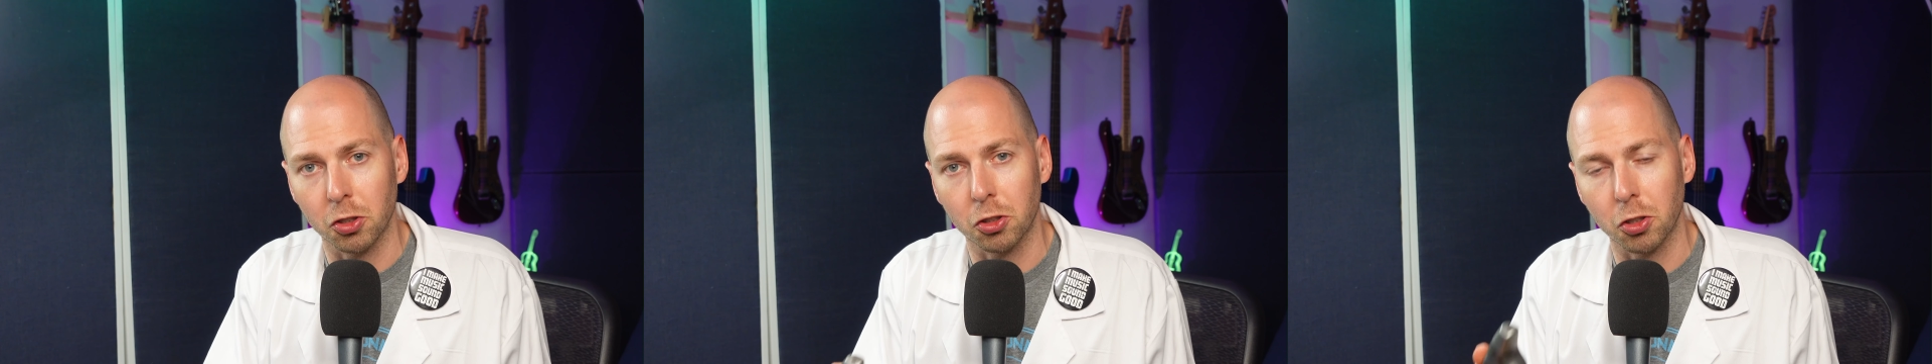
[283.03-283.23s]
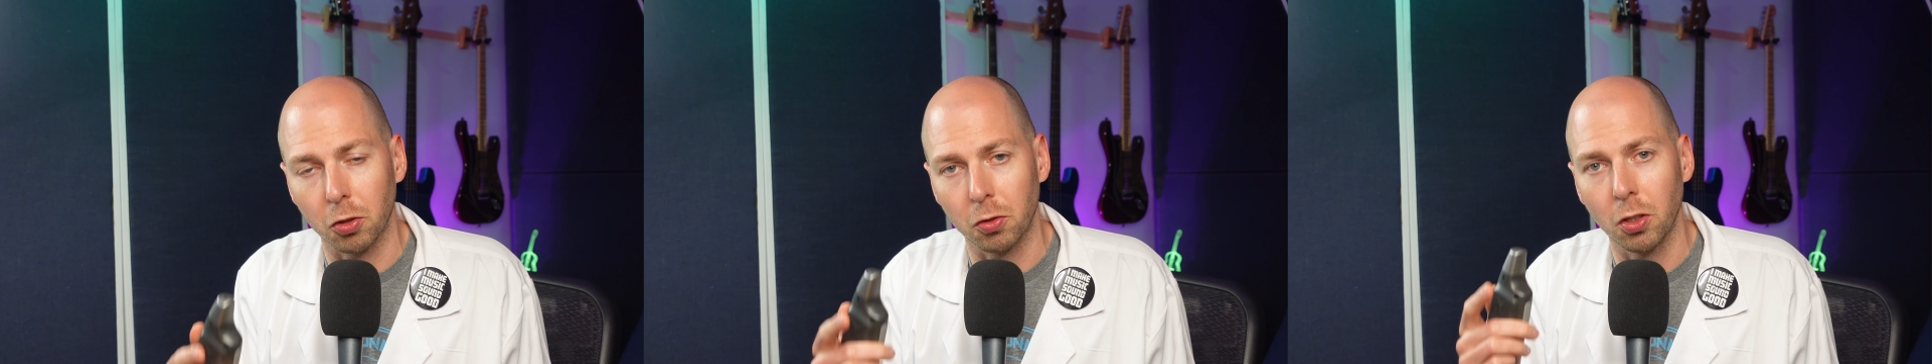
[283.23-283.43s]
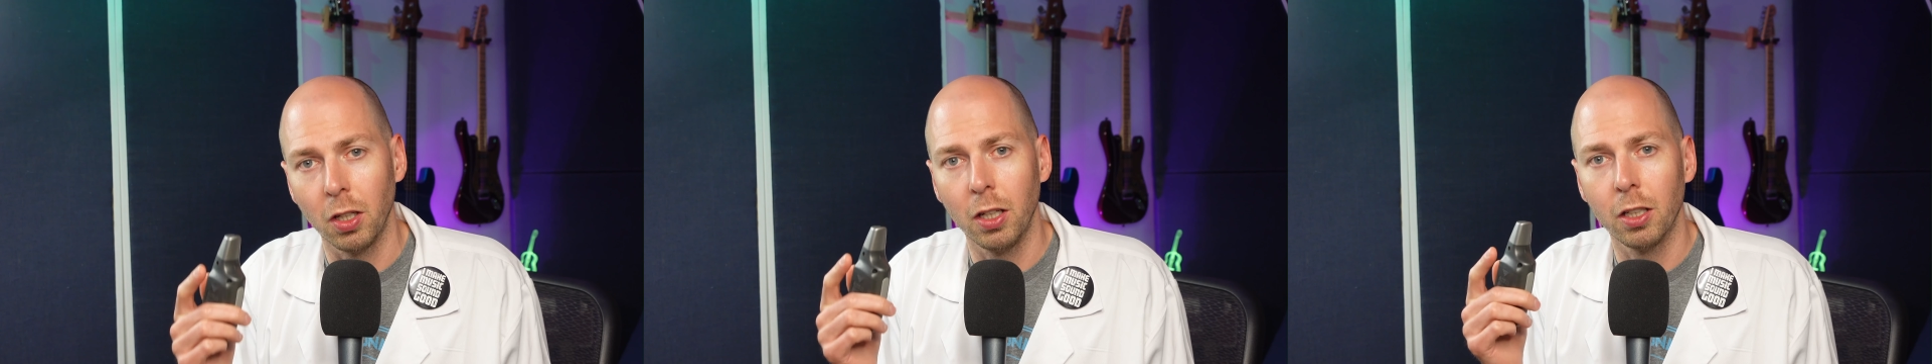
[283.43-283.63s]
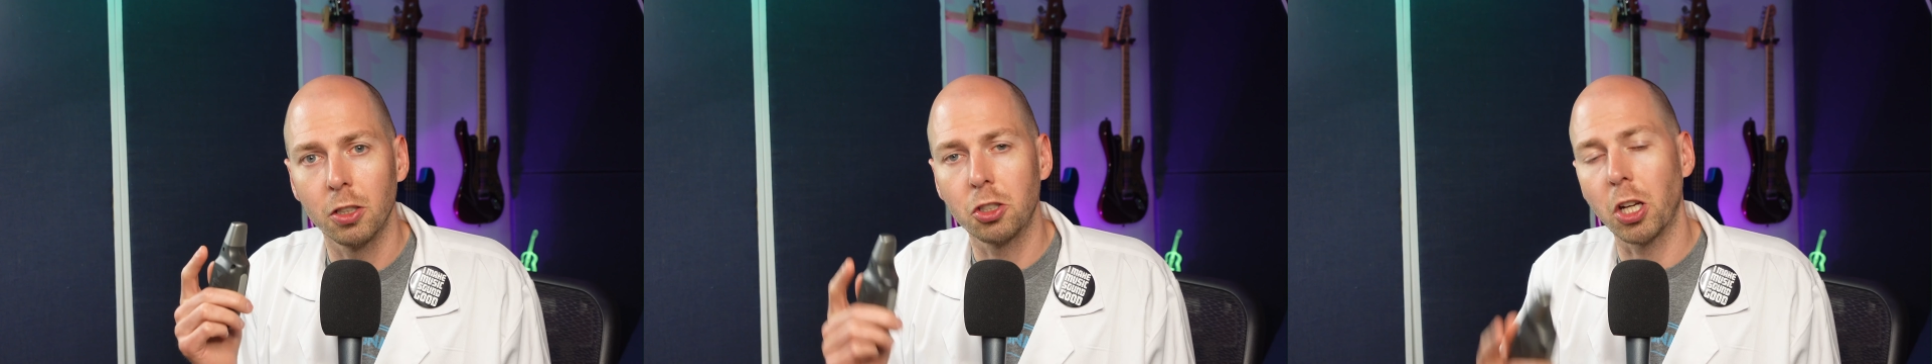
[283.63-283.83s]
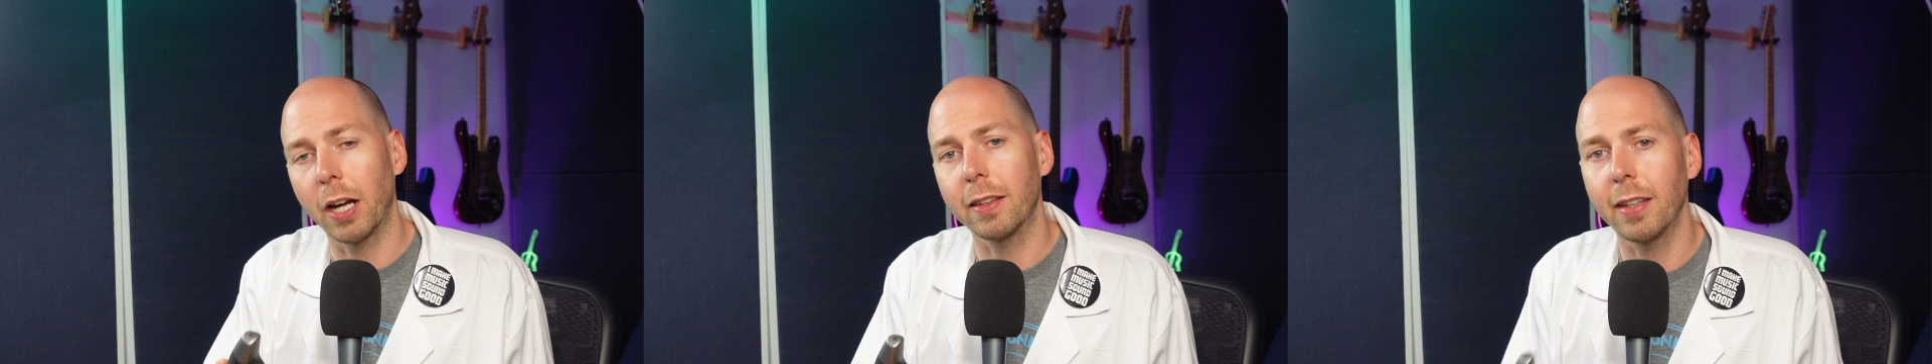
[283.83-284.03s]
So
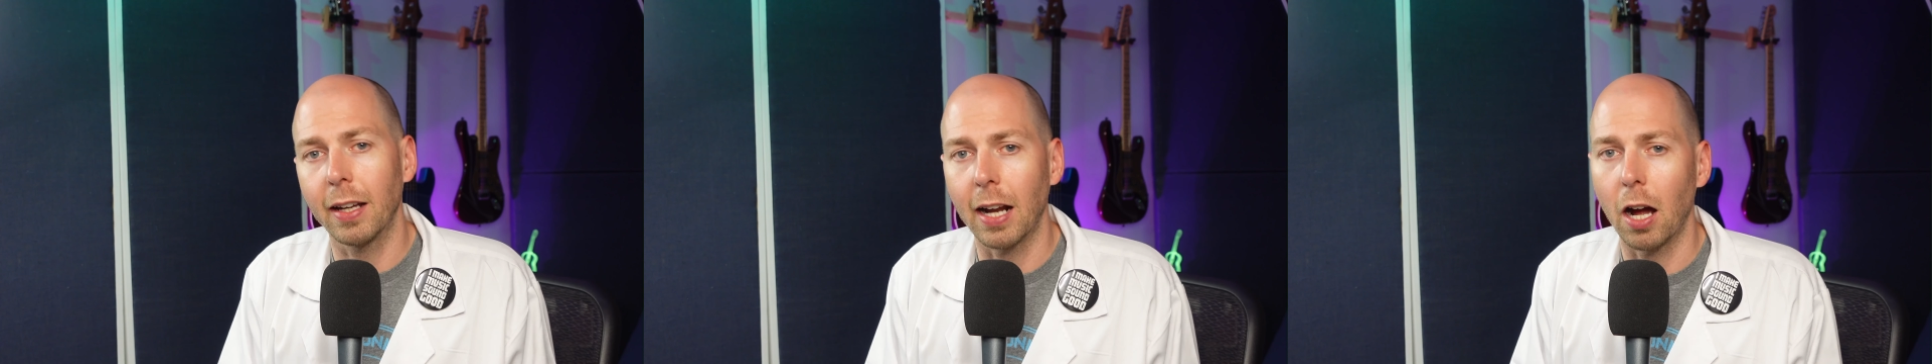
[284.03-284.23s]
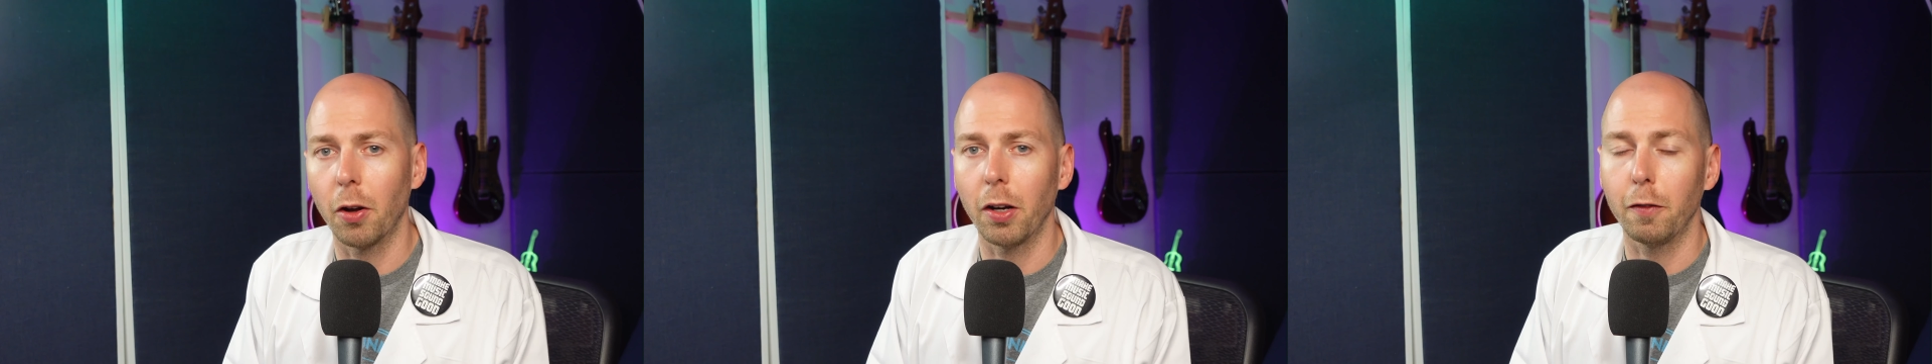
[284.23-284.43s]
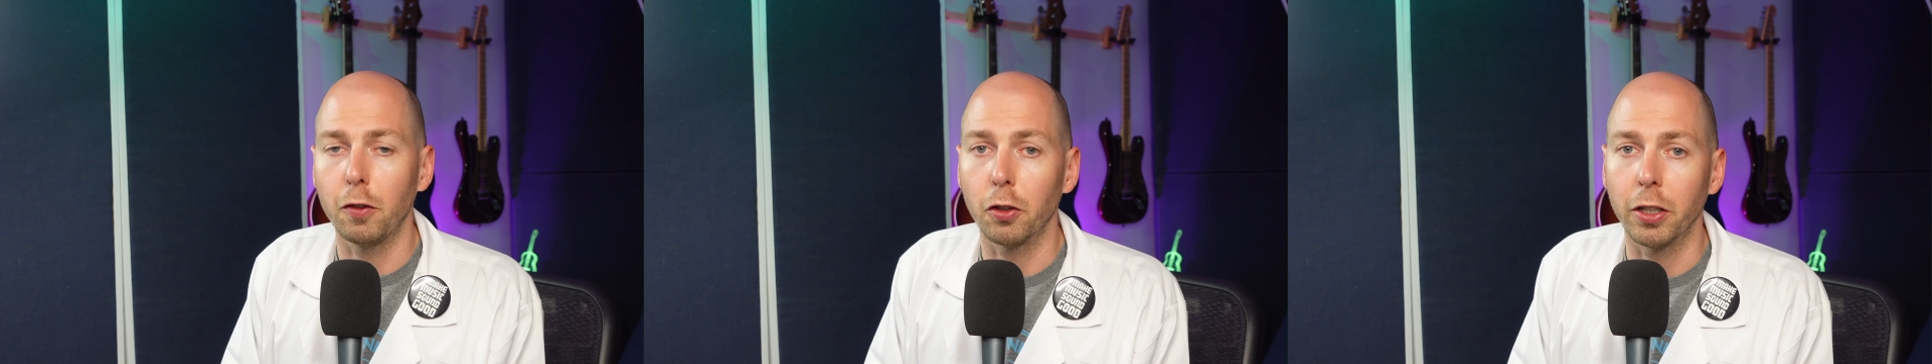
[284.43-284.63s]
check that out if you're